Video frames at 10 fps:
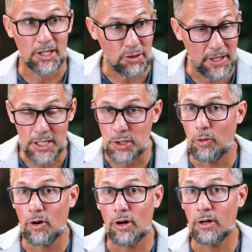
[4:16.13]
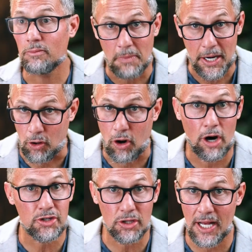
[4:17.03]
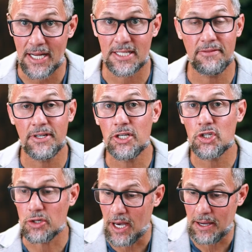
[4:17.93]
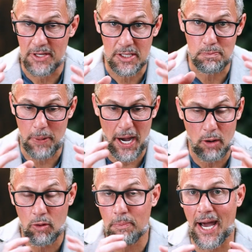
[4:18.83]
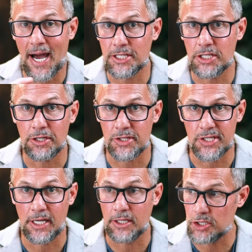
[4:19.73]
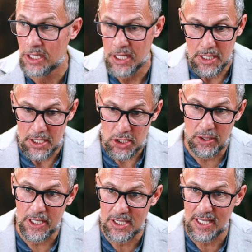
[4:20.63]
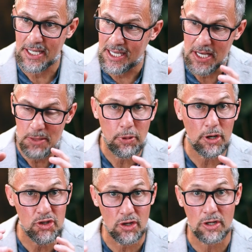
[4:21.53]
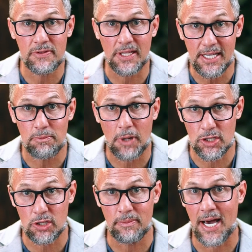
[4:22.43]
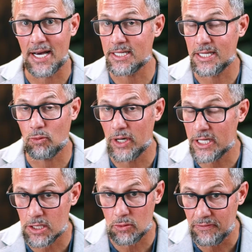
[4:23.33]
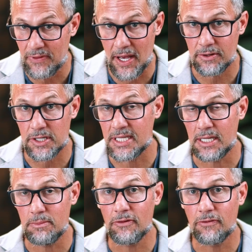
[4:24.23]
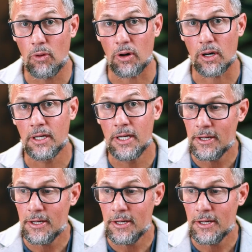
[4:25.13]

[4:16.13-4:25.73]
It creates more mitochondrial activities, so you have these power packs in your cells. So it's like it preserves lean muscle mass in ways that we've never seen before.